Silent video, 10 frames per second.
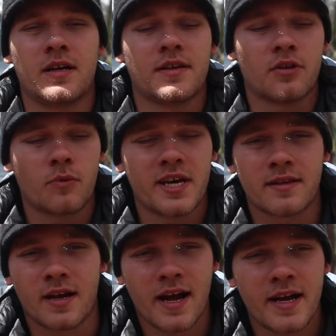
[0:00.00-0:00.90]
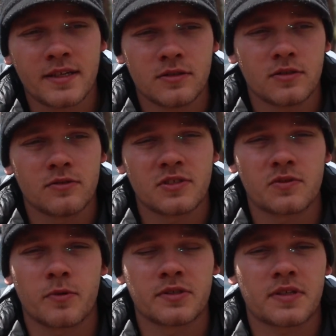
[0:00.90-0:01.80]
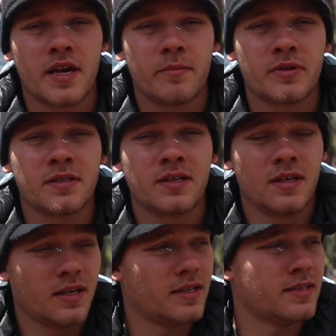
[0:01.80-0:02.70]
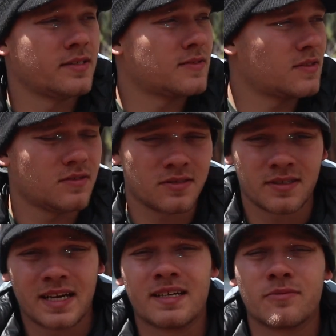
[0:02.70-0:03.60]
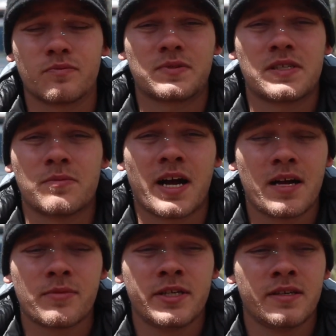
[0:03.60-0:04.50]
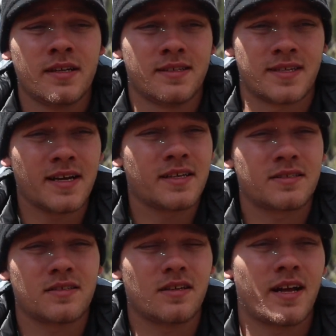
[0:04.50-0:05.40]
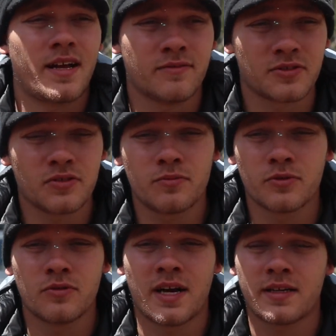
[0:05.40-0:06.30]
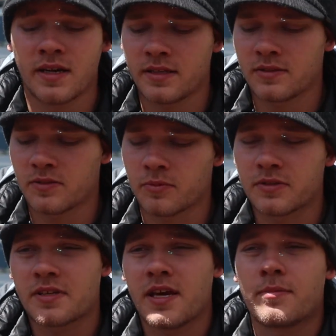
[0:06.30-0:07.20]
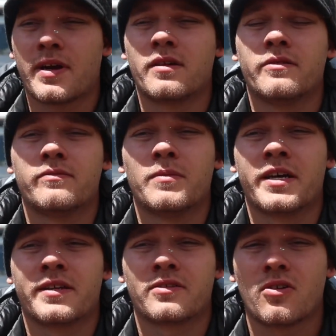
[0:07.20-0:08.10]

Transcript: in the way that I do dispersed camping is, you can kind of see behind me, is I have a Subaru. I disperse camp out of my